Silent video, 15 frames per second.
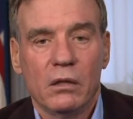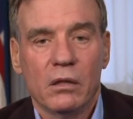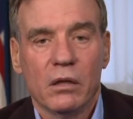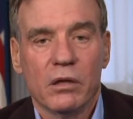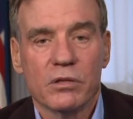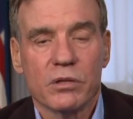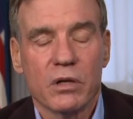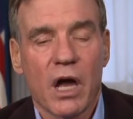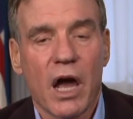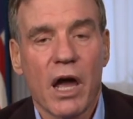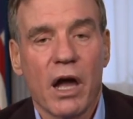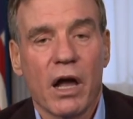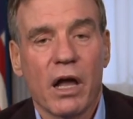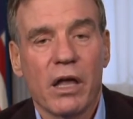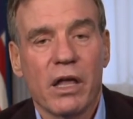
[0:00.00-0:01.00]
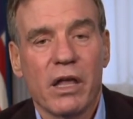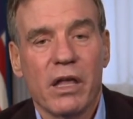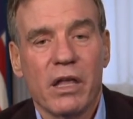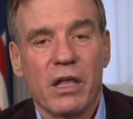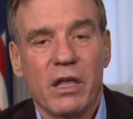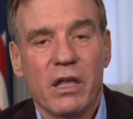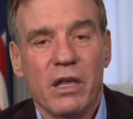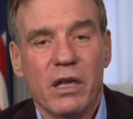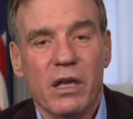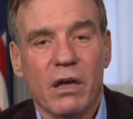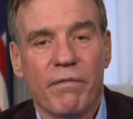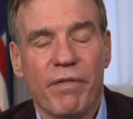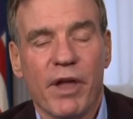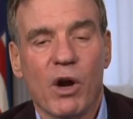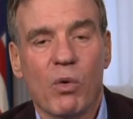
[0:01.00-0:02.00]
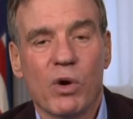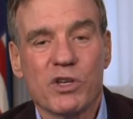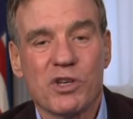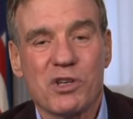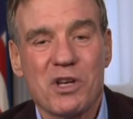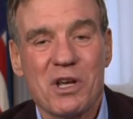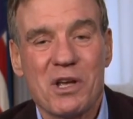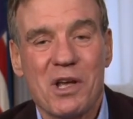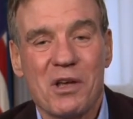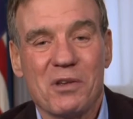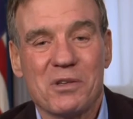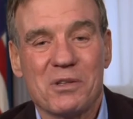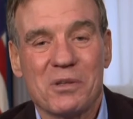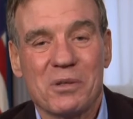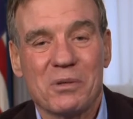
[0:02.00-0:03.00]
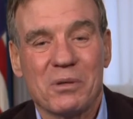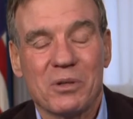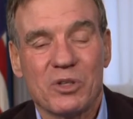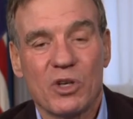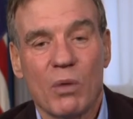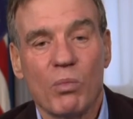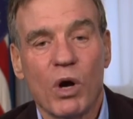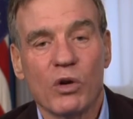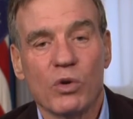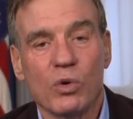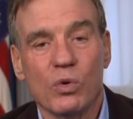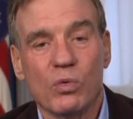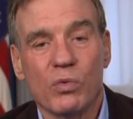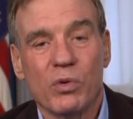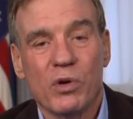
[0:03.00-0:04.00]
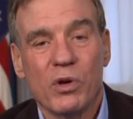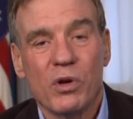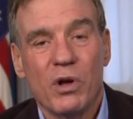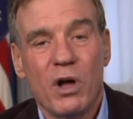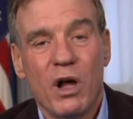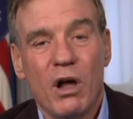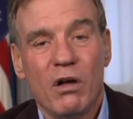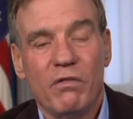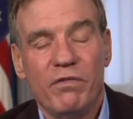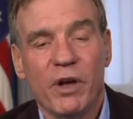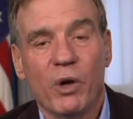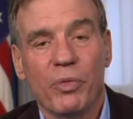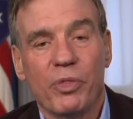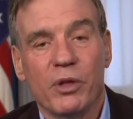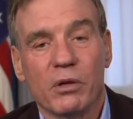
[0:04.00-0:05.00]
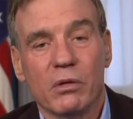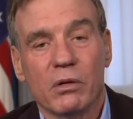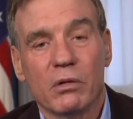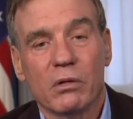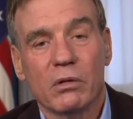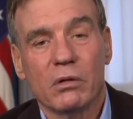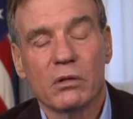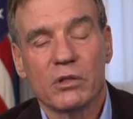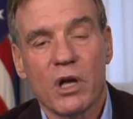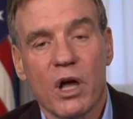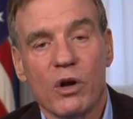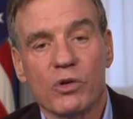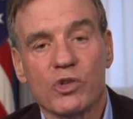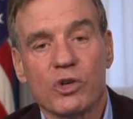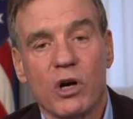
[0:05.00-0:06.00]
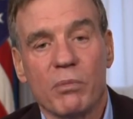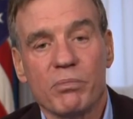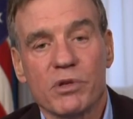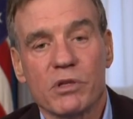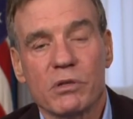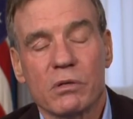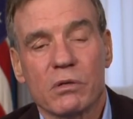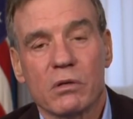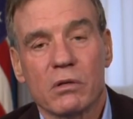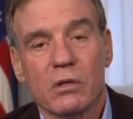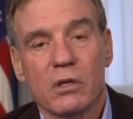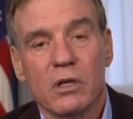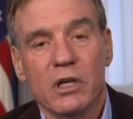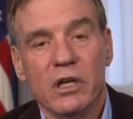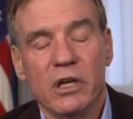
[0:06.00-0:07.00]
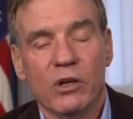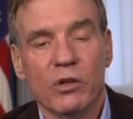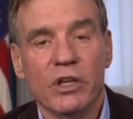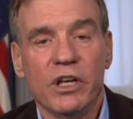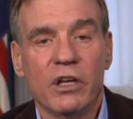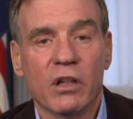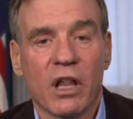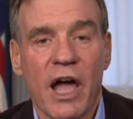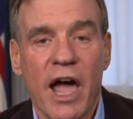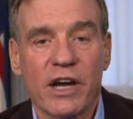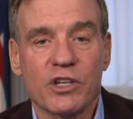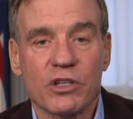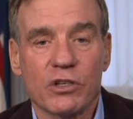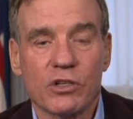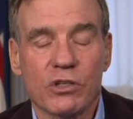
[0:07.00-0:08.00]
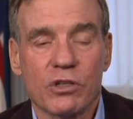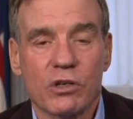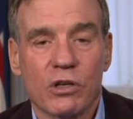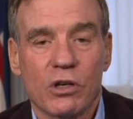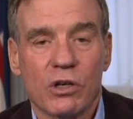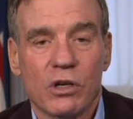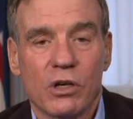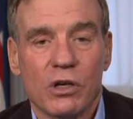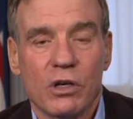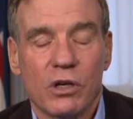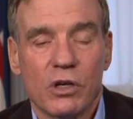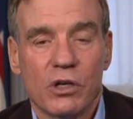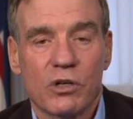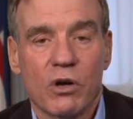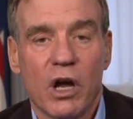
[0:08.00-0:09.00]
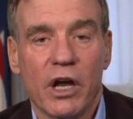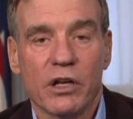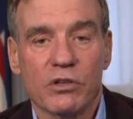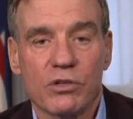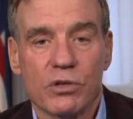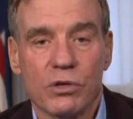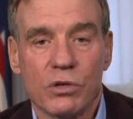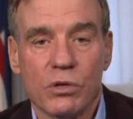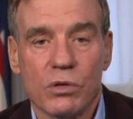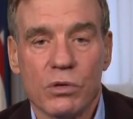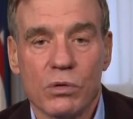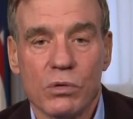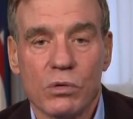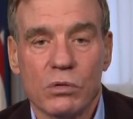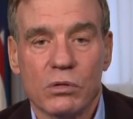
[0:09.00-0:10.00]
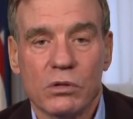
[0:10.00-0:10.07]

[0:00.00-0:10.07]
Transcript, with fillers: Listen, I, if there was as someone who felt that Donald Trump's illegal actions, trying to